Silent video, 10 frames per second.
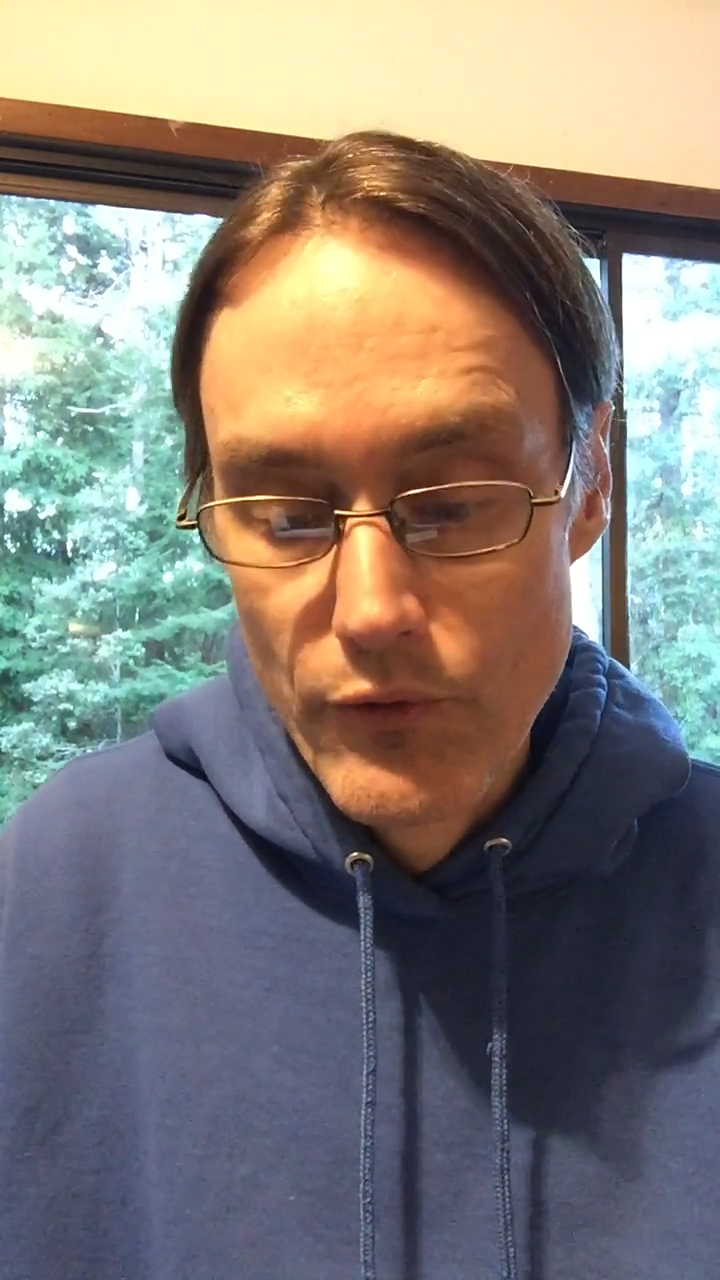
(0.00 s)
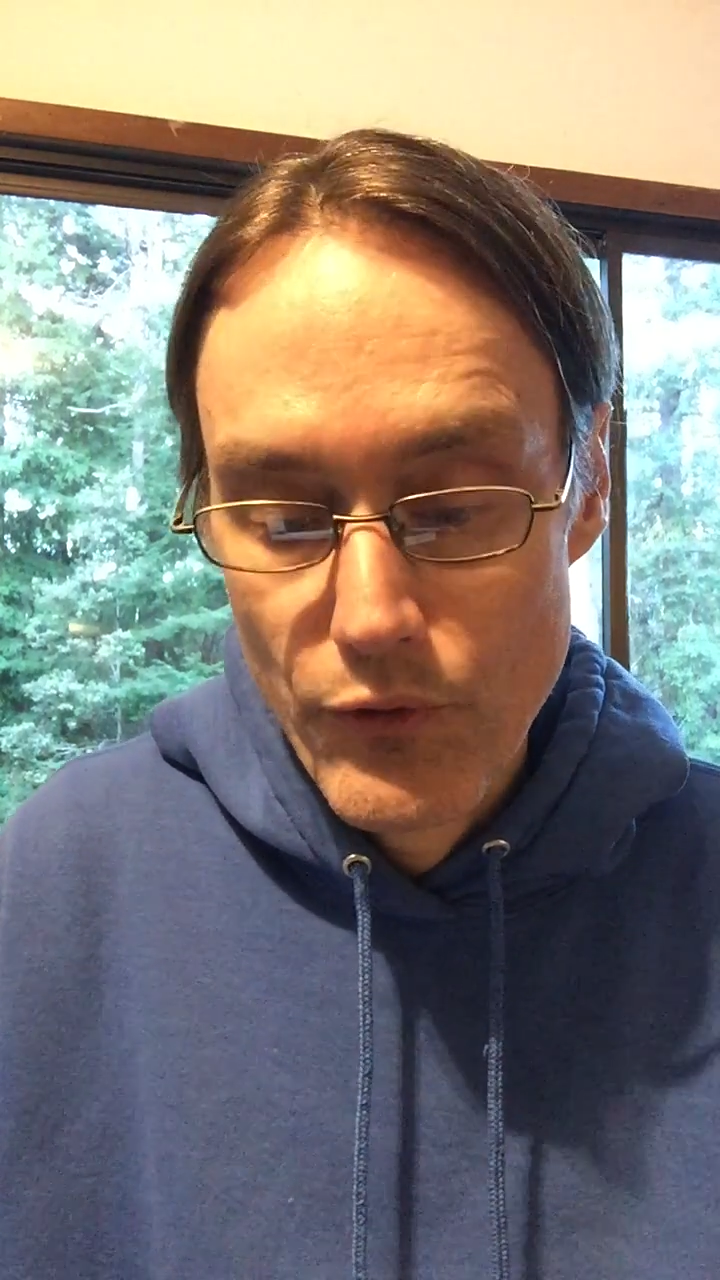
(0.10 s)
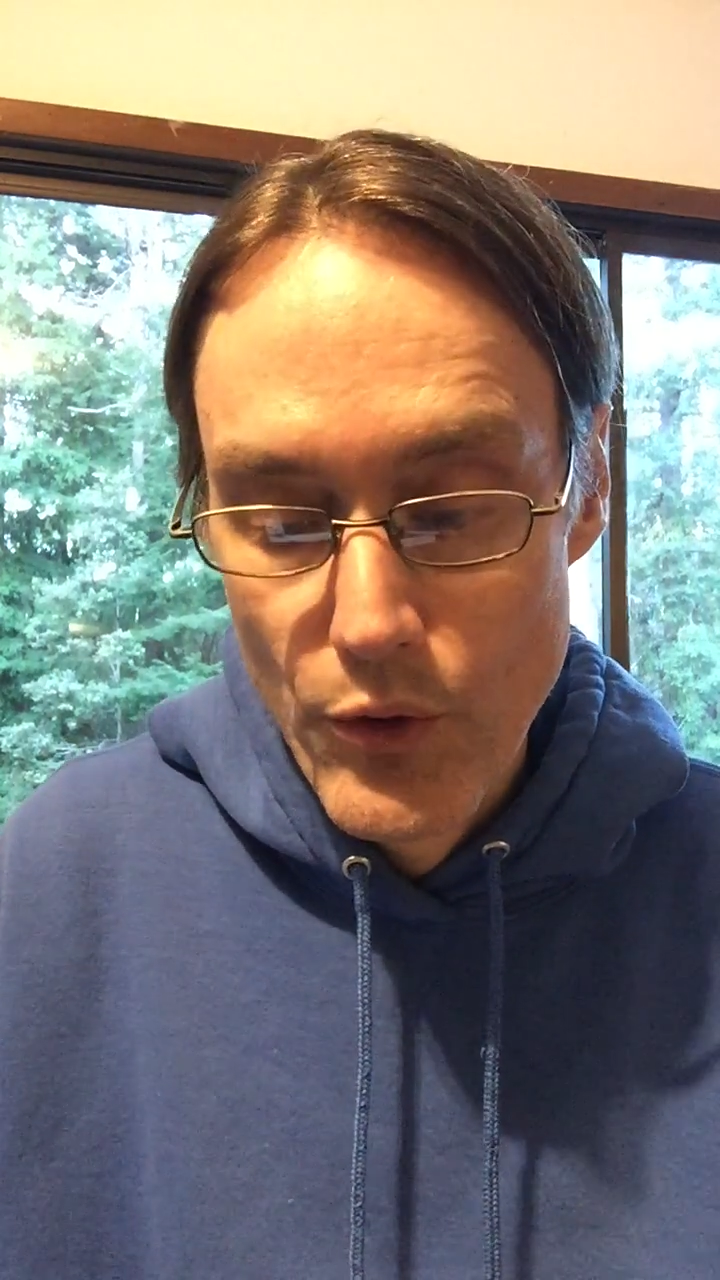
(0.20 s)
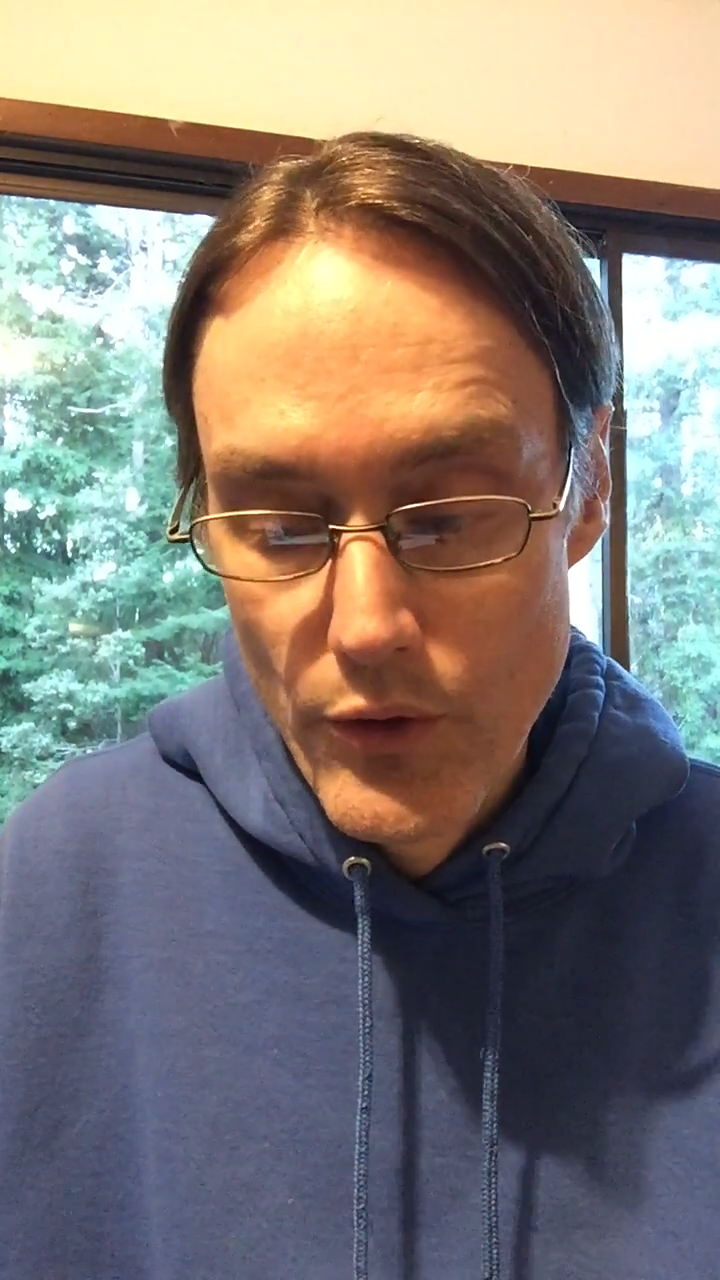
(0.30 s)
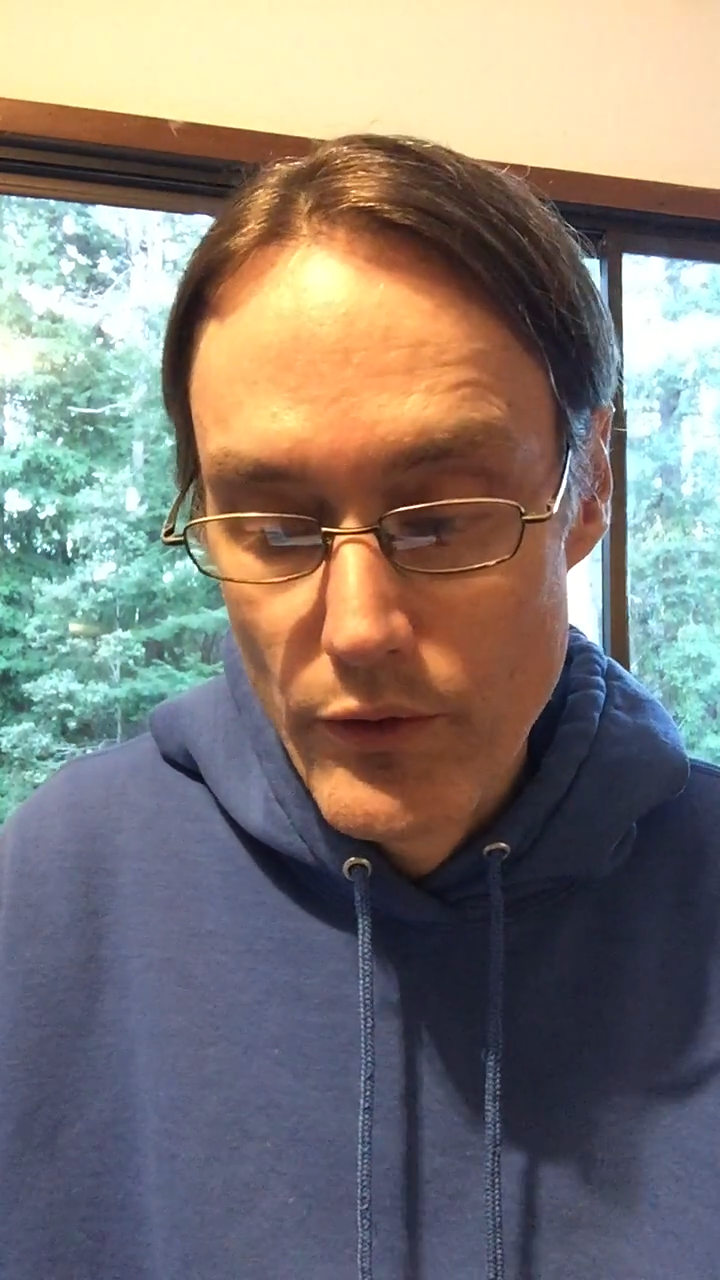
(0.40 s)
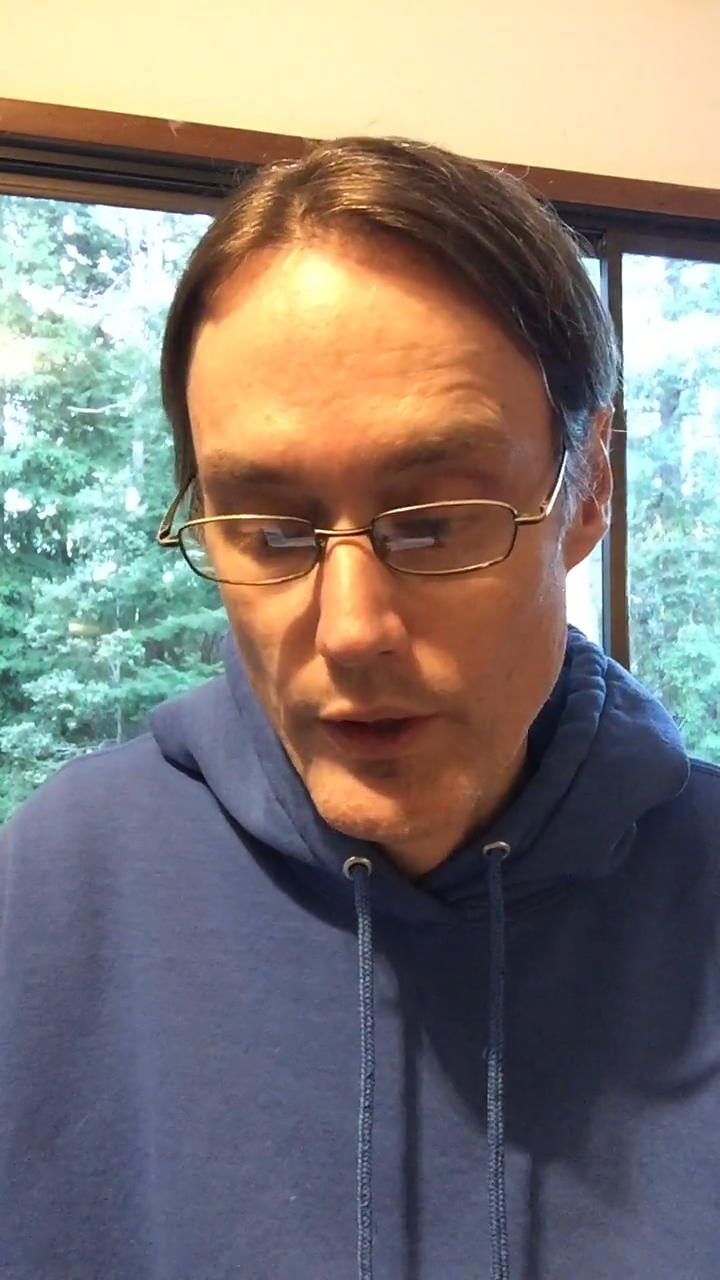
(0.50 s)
Foreign